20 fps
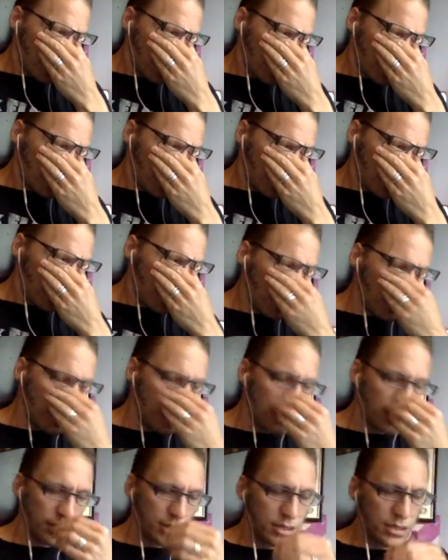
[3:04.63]

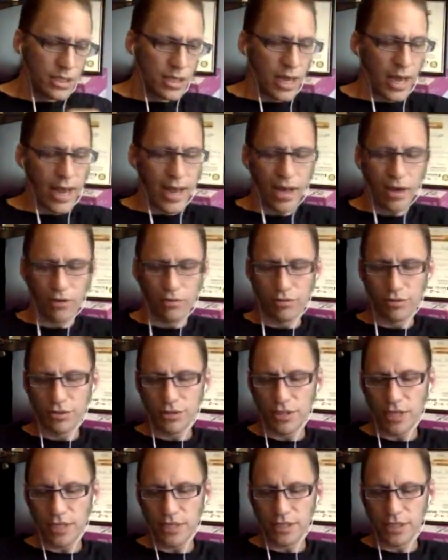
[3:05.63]
this hound
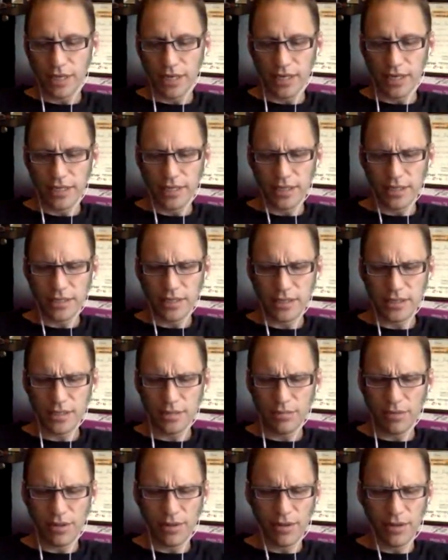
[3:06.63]
testing, and that does seem
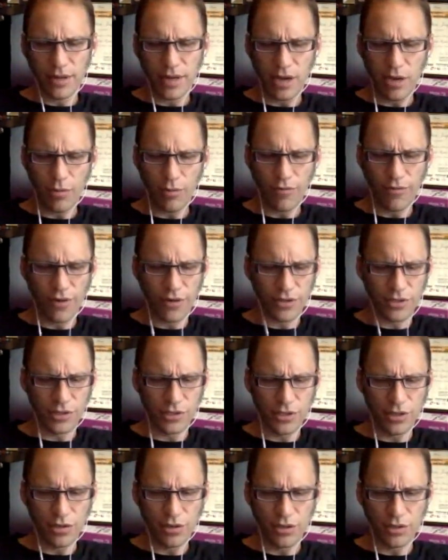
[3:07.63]
like the helper functions are
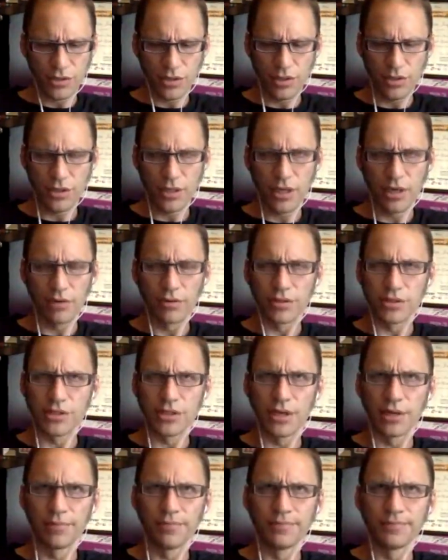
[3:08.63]
not as good there as
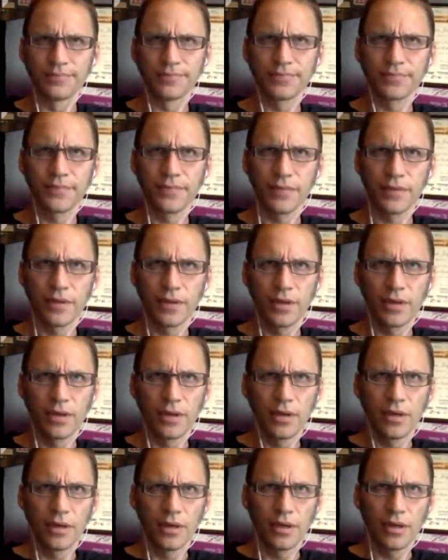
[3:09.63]
some
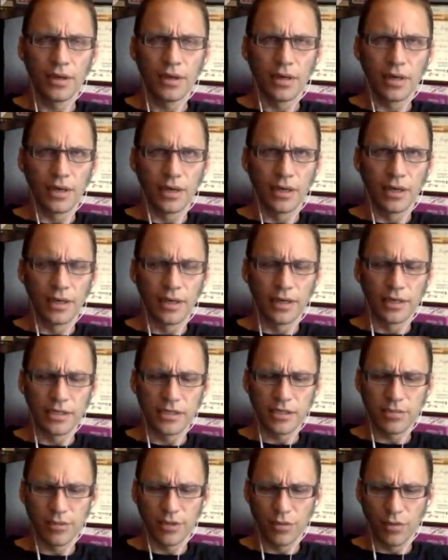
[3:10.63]

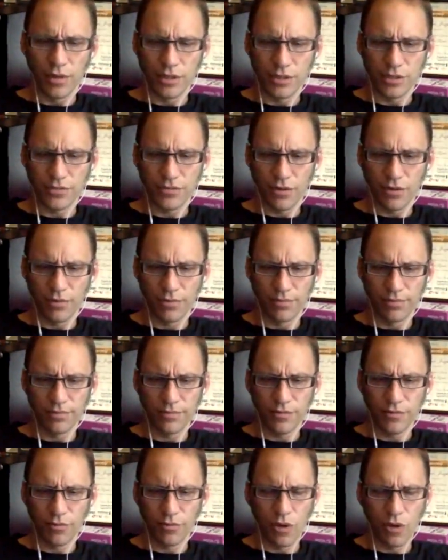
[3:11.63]
of the ones from
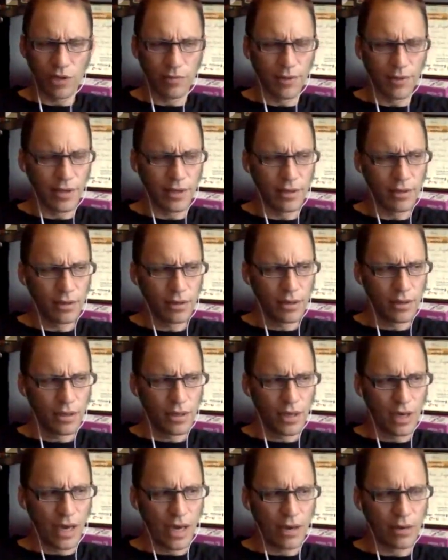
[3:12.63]
Wallaby.
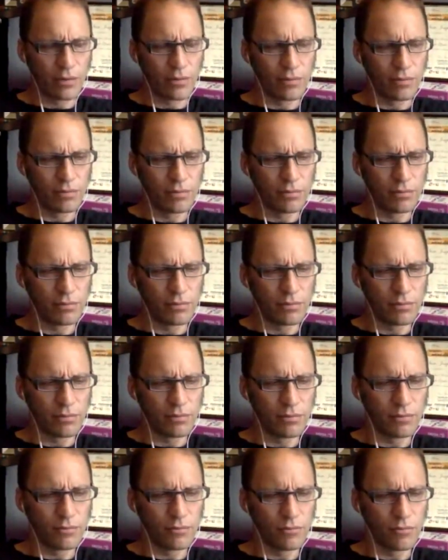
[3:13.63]
And
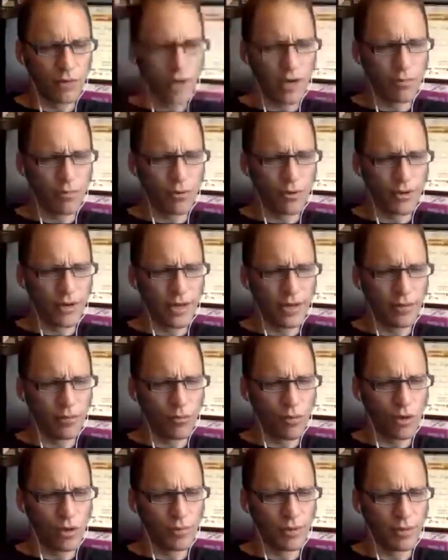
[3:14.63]
Ryder pointed out that
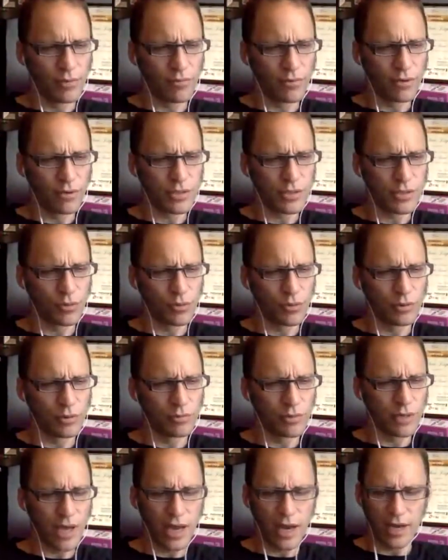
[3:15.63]
Wallaby in principle
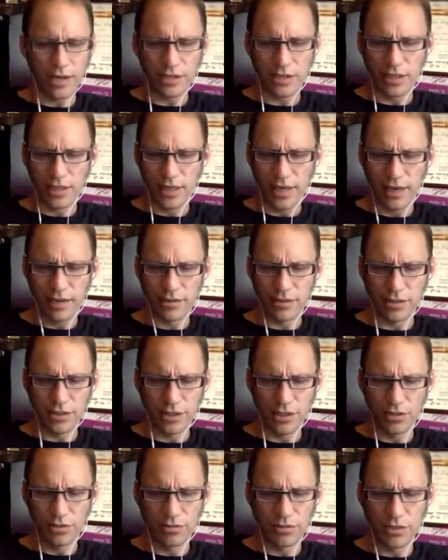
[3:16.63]
can actually allow us to
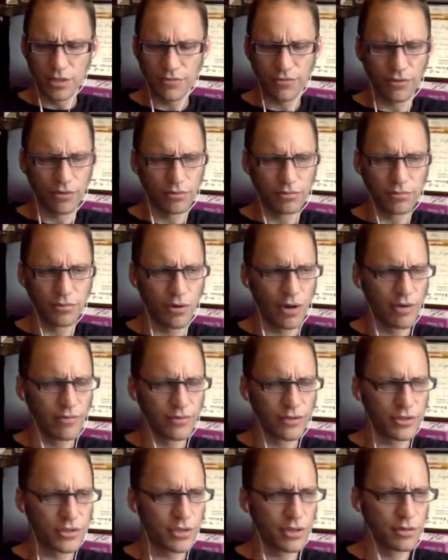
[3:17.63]
use different
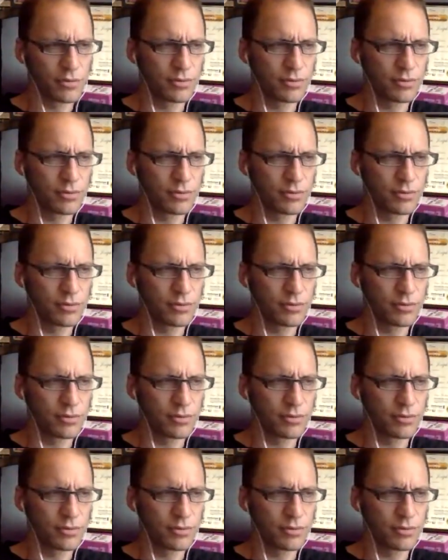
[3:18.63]
drivers. So